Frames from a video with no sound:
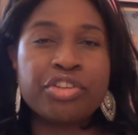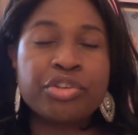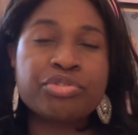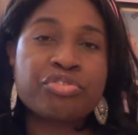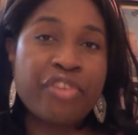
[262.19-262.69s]
you
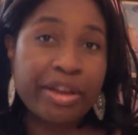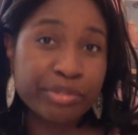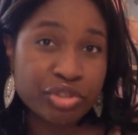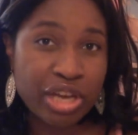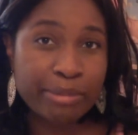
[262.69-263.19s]
know,
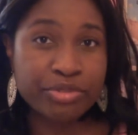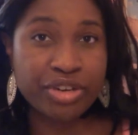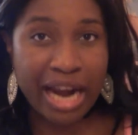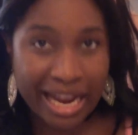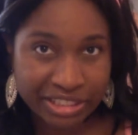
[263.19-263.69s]
survival jobs for
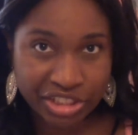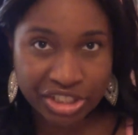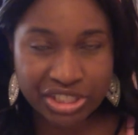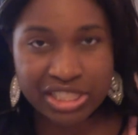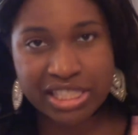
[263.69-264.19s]

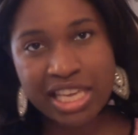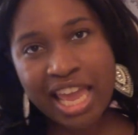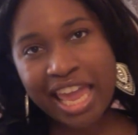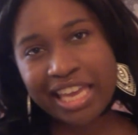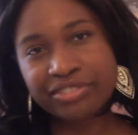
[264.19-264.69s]
actors
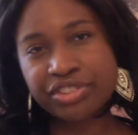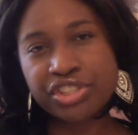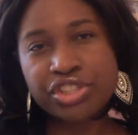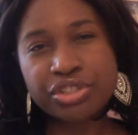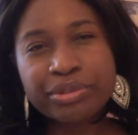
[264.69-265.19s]
and for
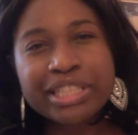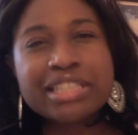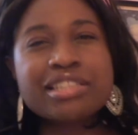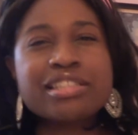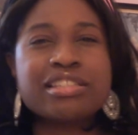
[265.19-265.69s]

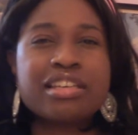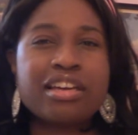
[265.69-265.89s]
students.